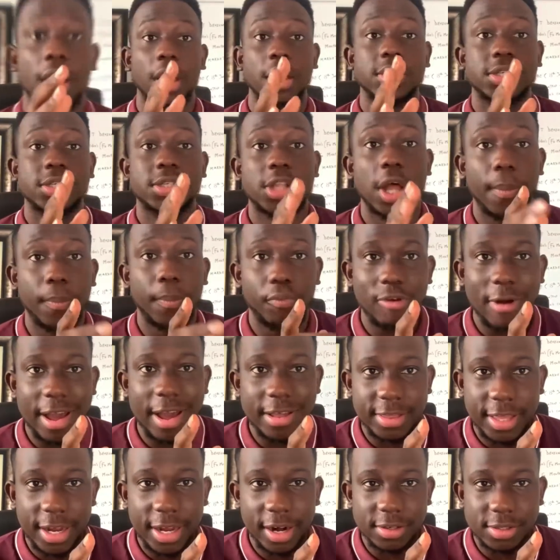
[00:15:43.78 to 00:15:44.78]
Stop
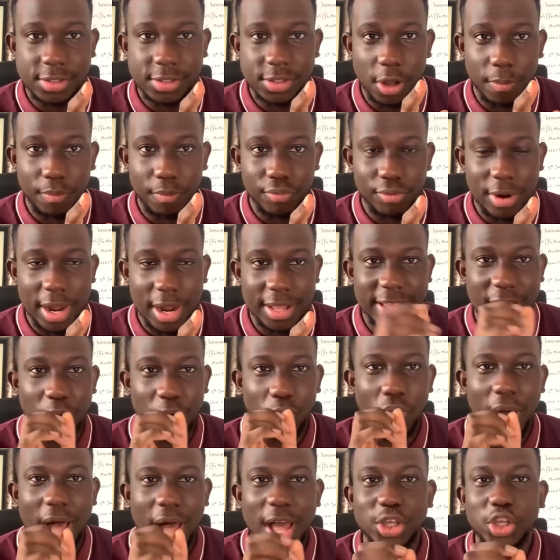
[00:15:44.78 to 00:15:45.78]
right there.
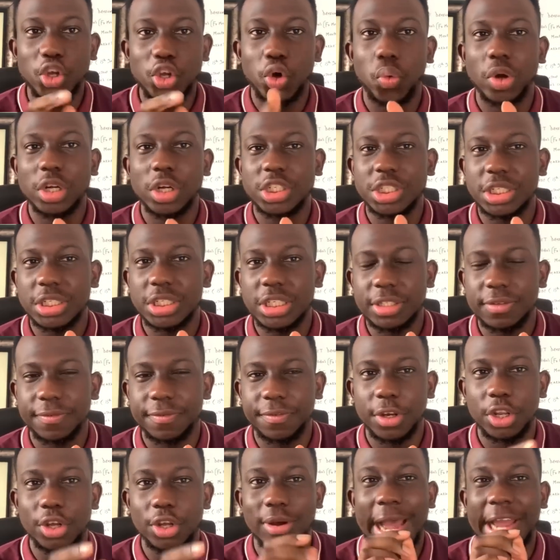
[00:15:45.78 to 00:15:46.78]
While you're watching this
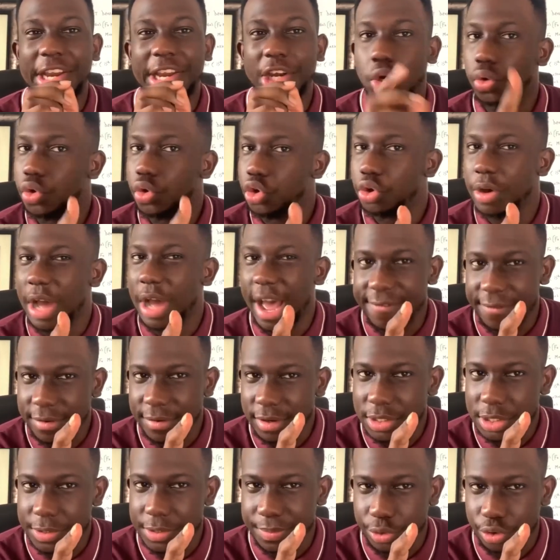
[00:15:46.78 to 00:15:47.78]
video, I know you
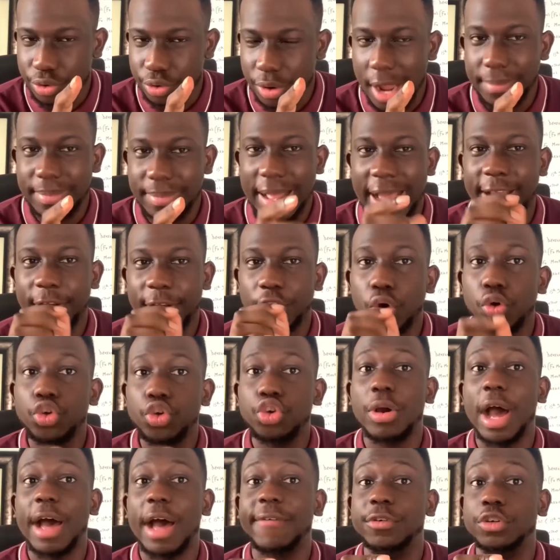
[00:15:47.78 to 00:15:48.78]
haven't subscribed, I know
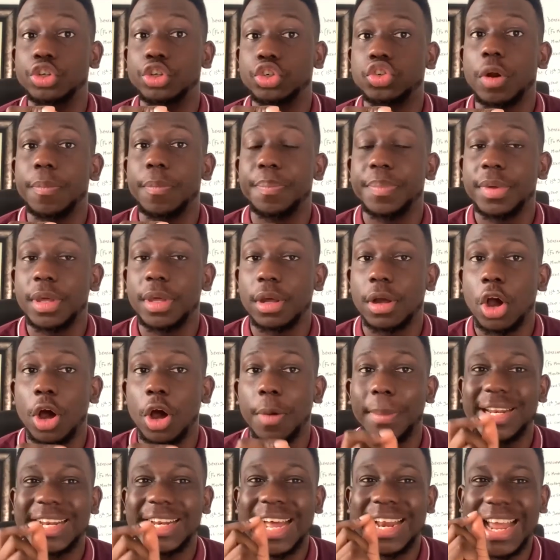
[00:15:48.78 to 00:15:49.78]
you haven't dropped me a
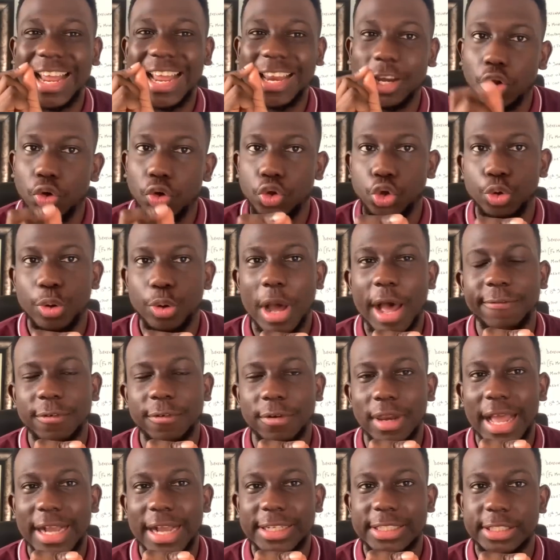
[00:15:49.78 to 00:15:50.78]
comment, and I know you
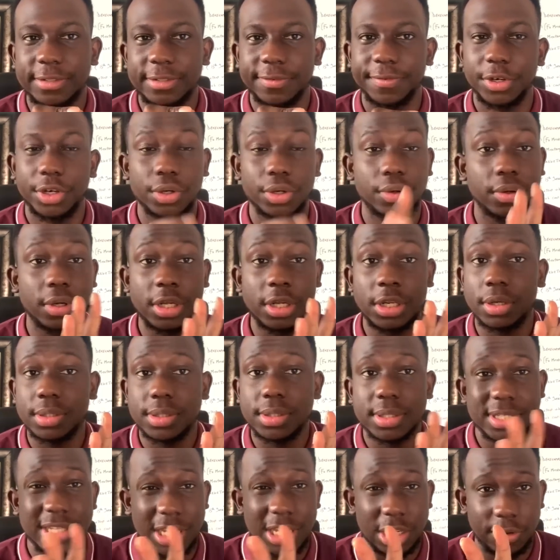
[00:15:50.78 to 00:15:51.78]
haven't liked this video. It
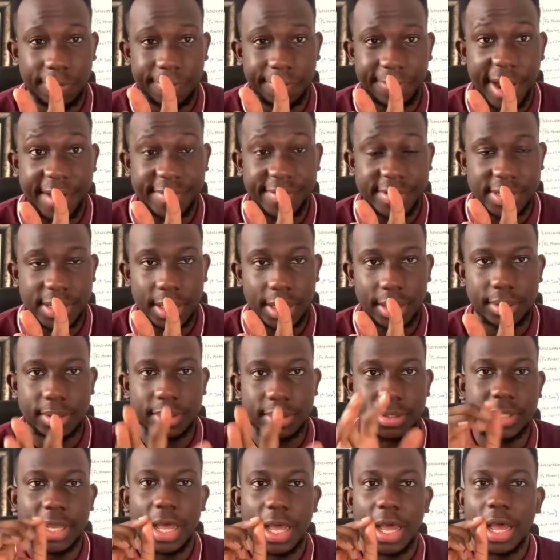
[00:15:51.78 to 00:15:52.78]
doesn't take you 5
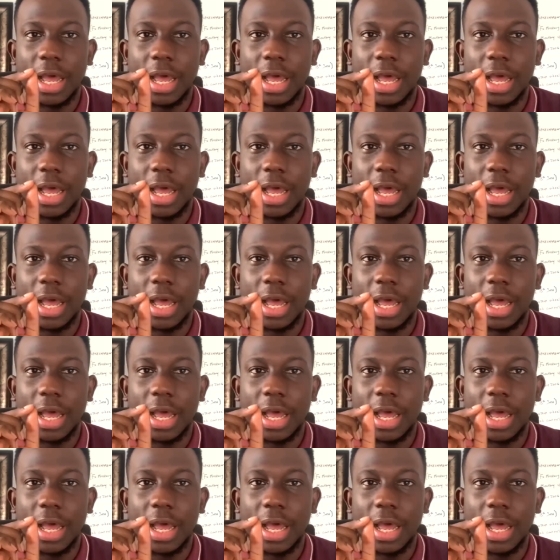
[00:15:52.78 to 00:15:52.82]
seconds.